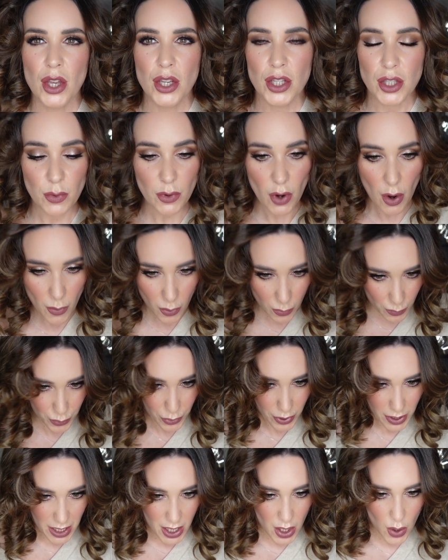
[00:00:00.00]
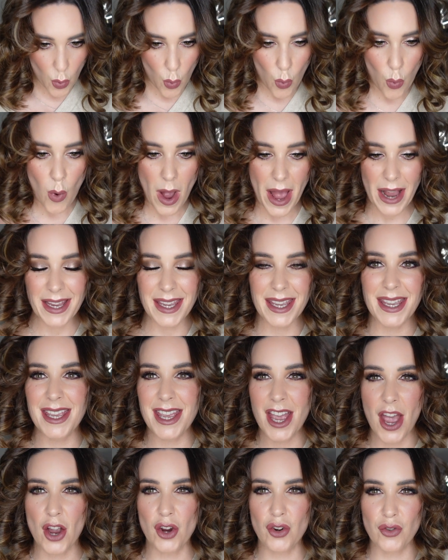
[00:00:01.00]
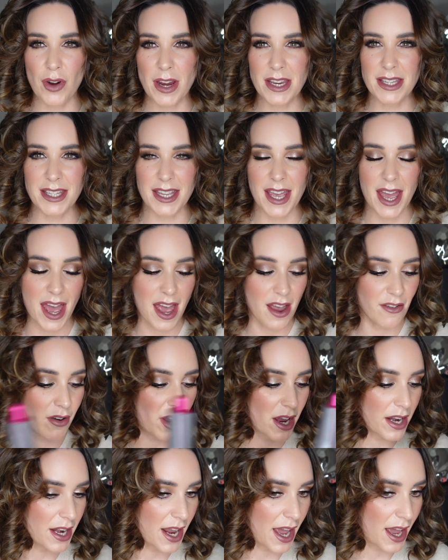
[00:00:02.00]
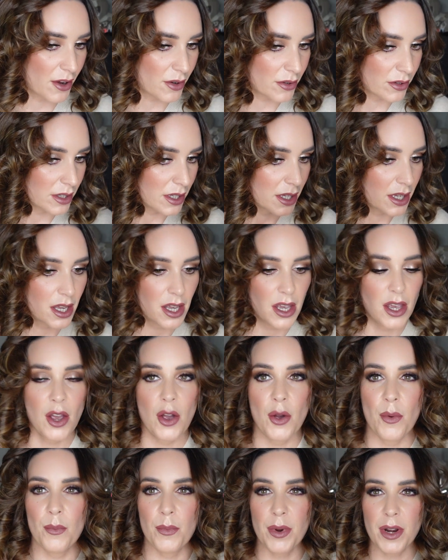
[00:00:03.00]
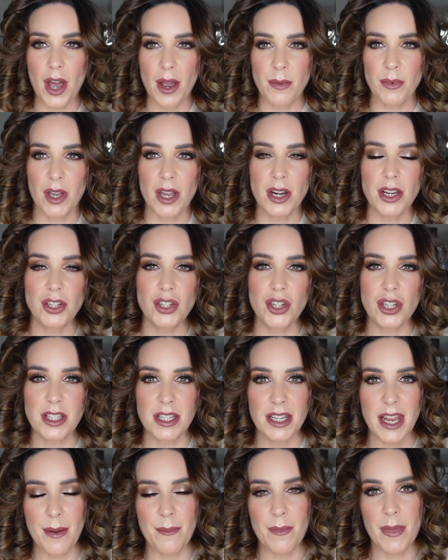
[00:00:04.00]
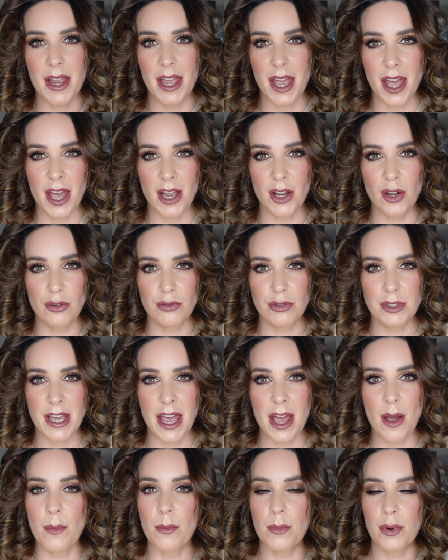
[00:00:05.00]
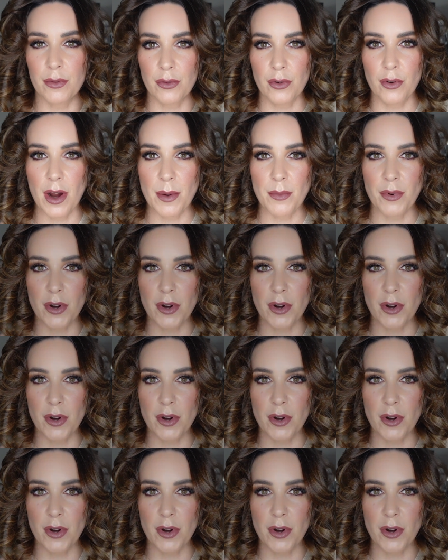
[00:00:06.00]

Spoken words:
So we've got pretty wacky, crazy hair right now, but I'm going to just let my hair cool down before I